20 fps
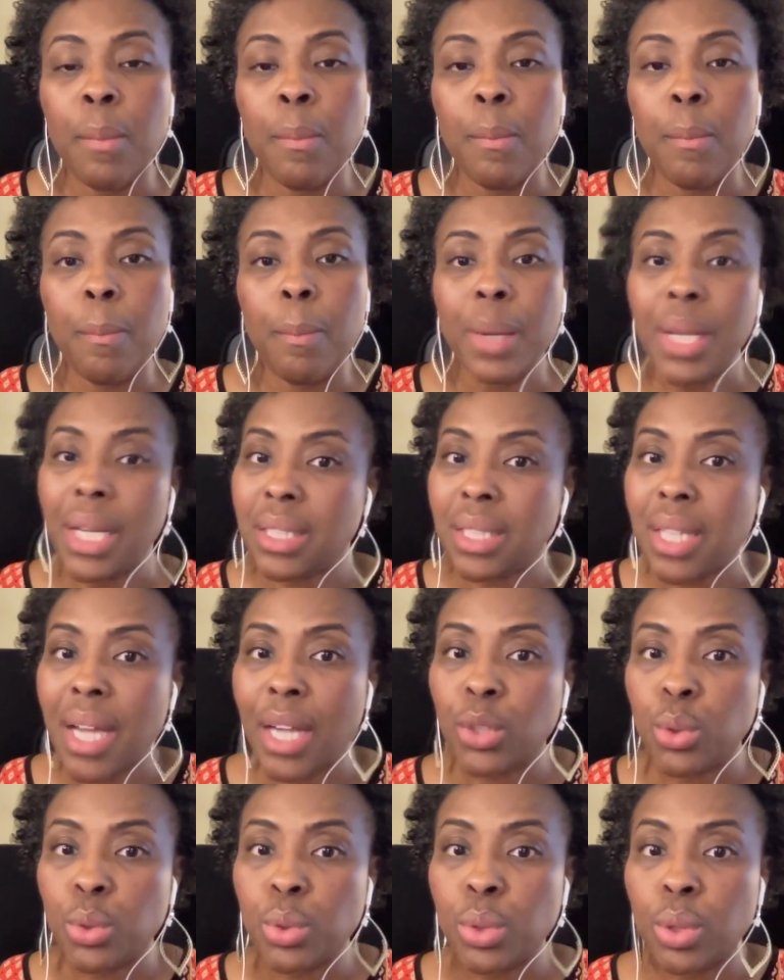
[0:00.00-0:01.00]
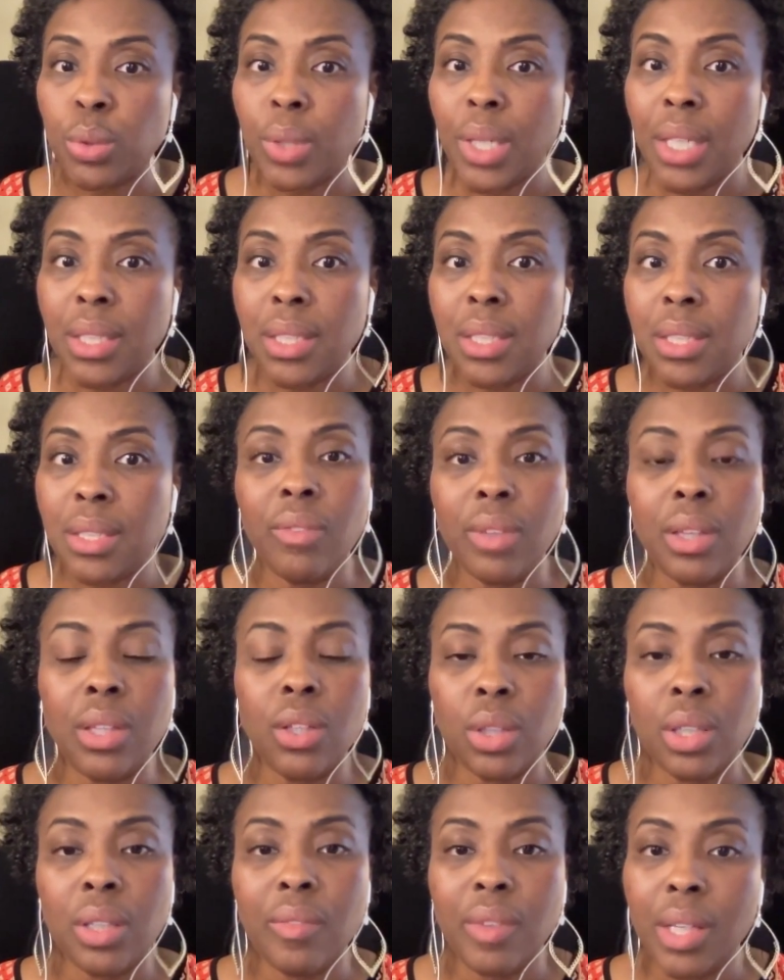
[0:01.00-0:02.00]
but it's not true. They're
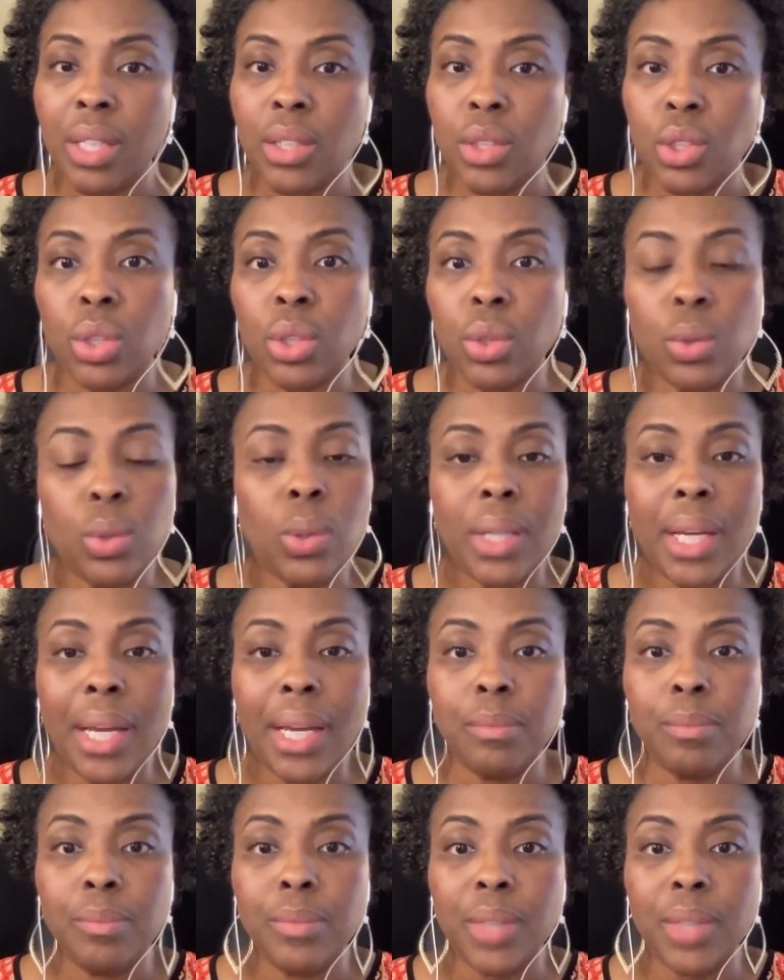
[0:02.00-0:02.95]
living in Delulu land.